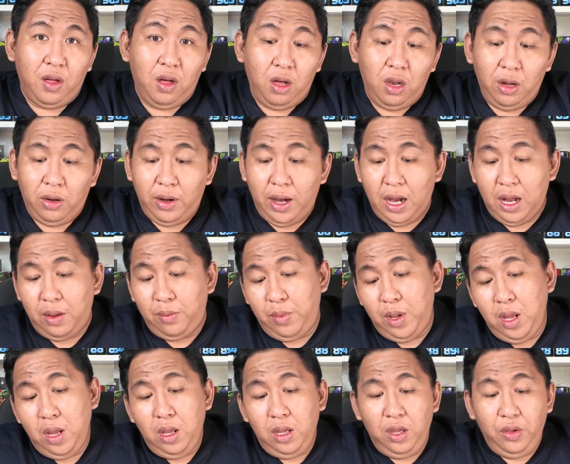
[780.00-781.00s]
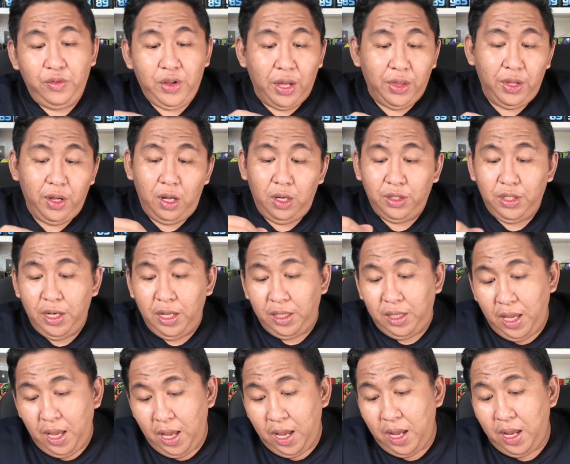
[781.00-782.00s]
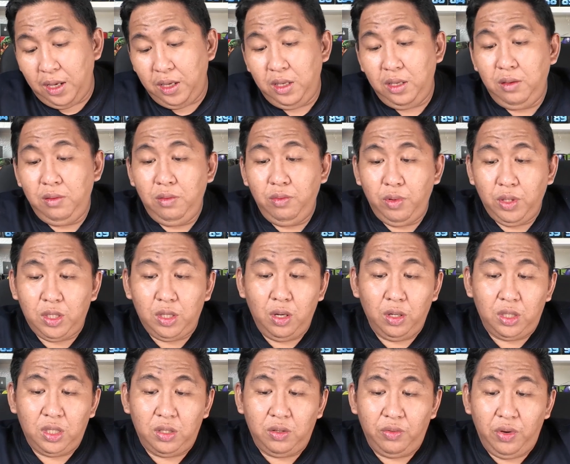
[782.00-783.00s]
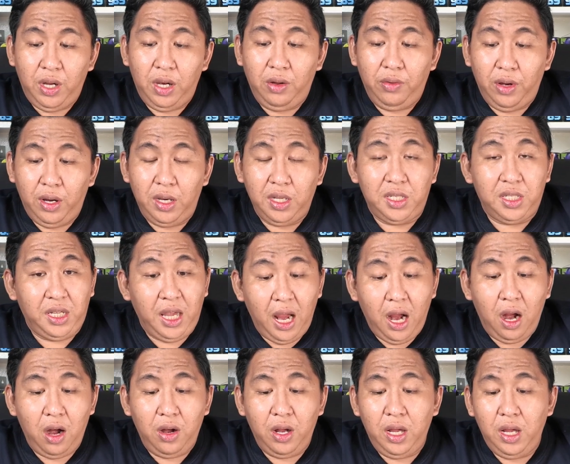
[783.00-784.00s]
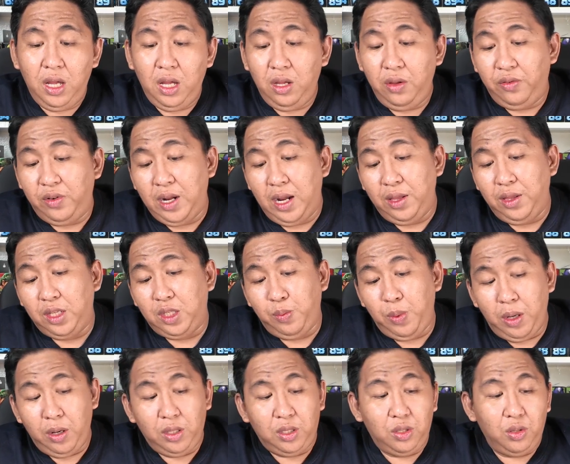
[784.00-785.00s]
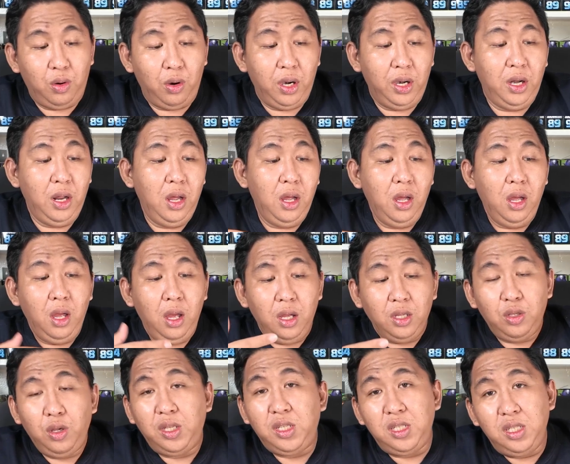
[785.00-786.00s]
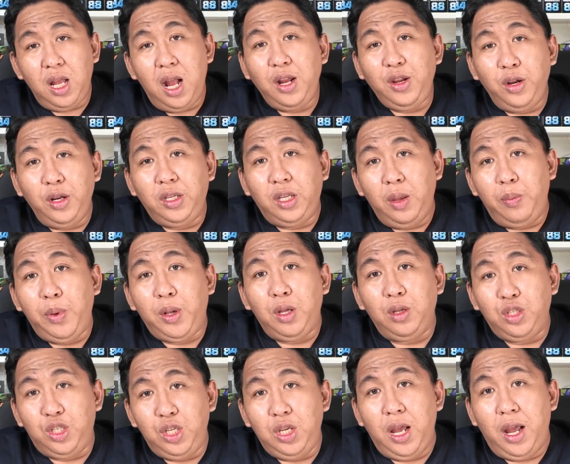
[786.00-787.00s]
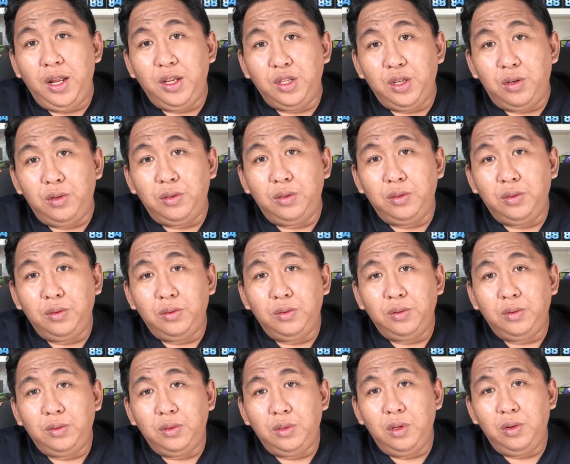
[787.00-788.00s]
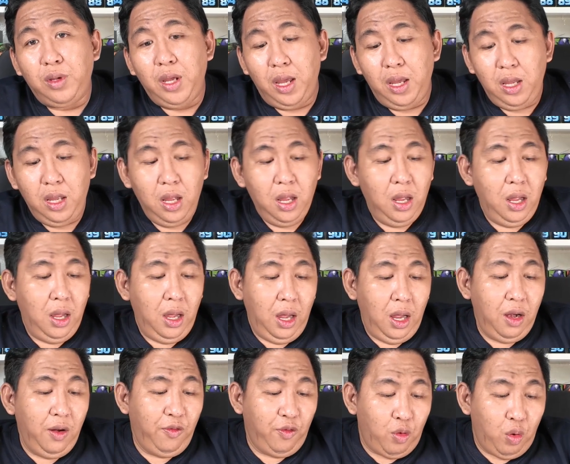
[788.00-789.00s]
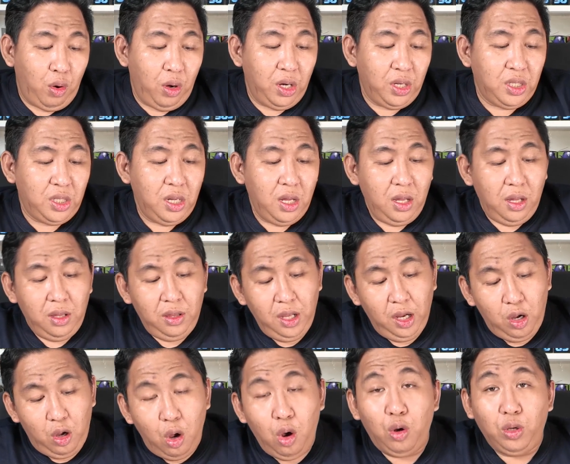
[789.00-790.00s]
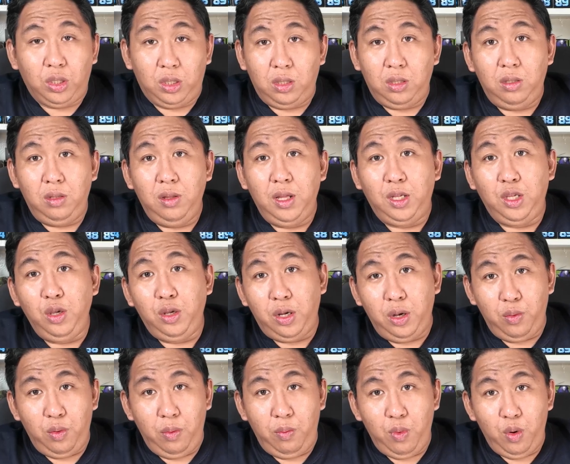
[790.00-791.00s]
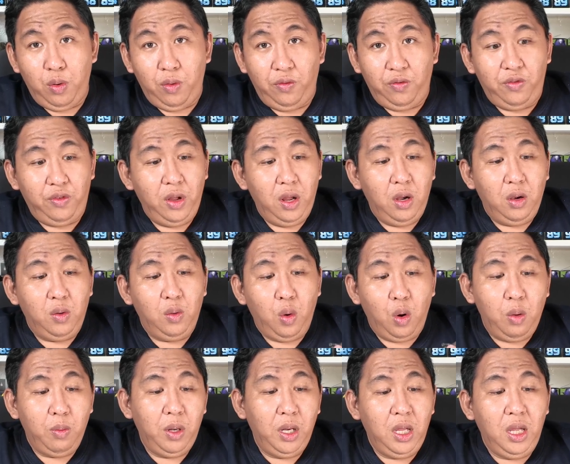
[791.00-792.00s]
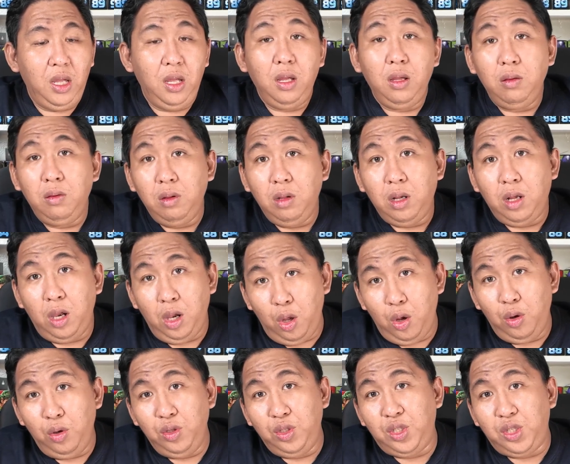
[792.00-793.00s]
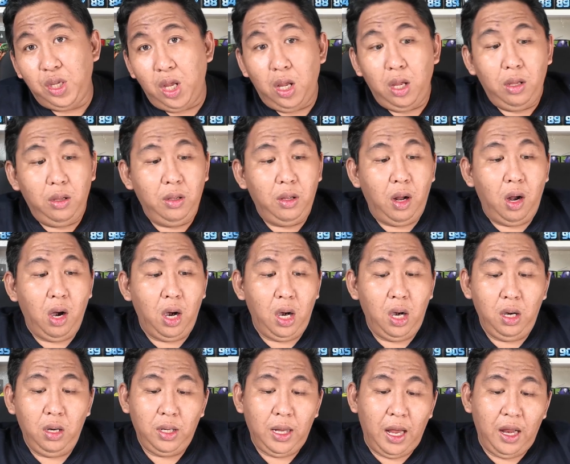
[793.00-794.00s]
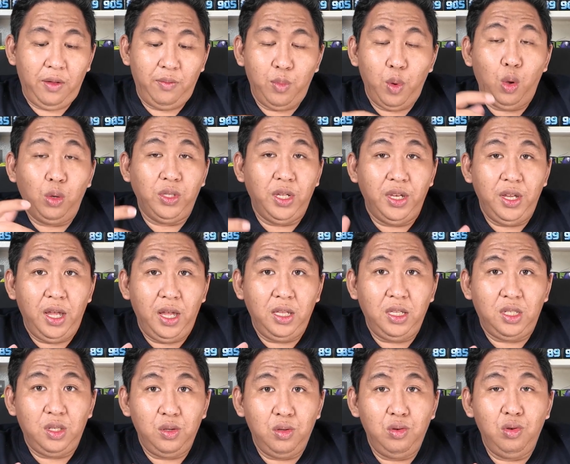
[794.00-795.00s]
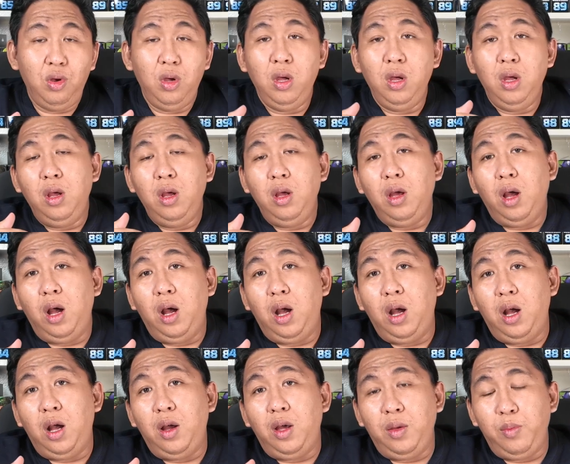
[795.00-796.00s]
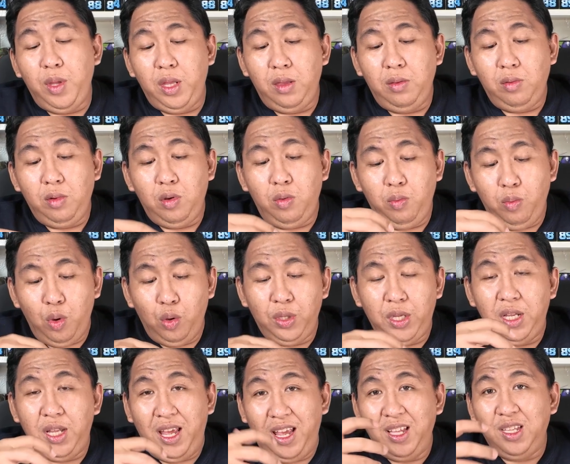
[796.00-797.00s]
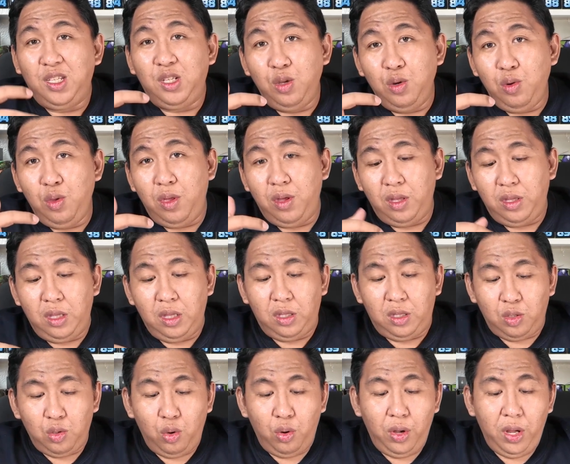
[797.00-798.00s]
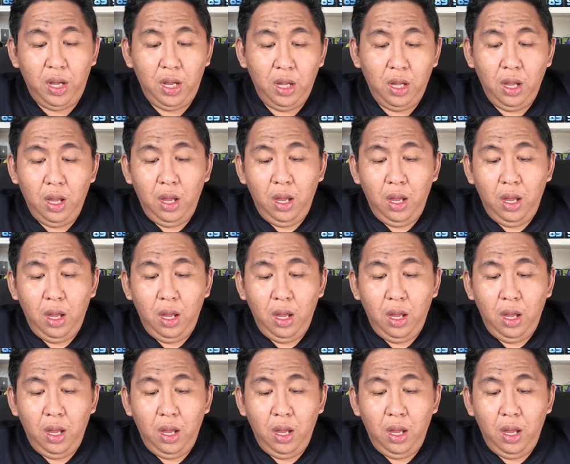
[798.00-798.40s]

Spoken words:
hologram, you've got the alternate head, which looks really, really scary, you've got the spirit sword. So it's not your typical G.I. Joe, okay? And of course, the coat that you can remove. Normally, clothes are kind of molded into the toy.